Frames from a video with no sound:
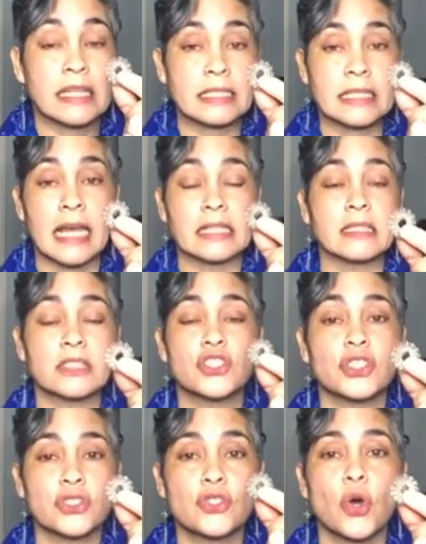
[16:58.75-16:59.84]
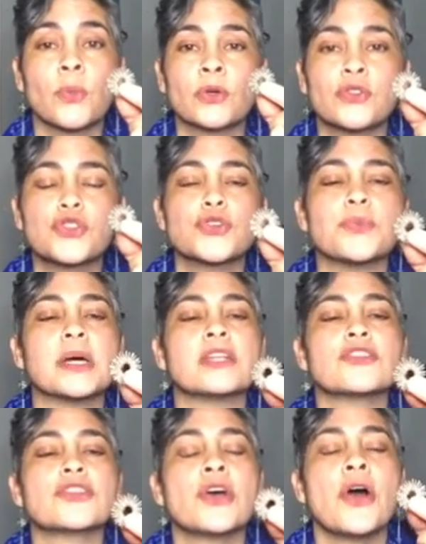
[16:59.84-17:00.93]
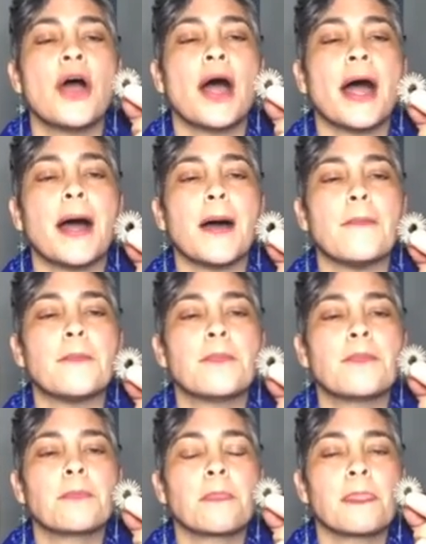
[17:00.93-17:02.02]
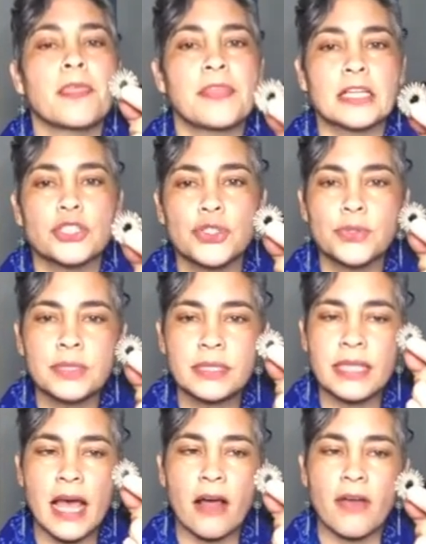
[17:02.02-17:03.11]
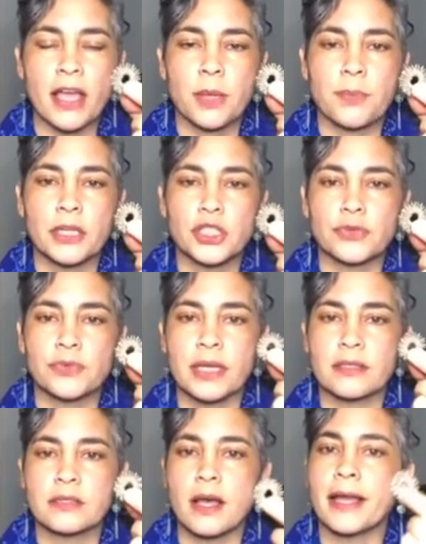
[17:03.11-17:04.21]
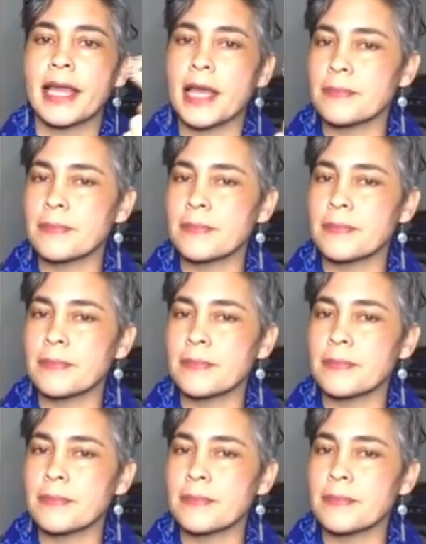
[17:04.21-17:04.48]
intense. It's just almost too much. They do sell acupressure rings on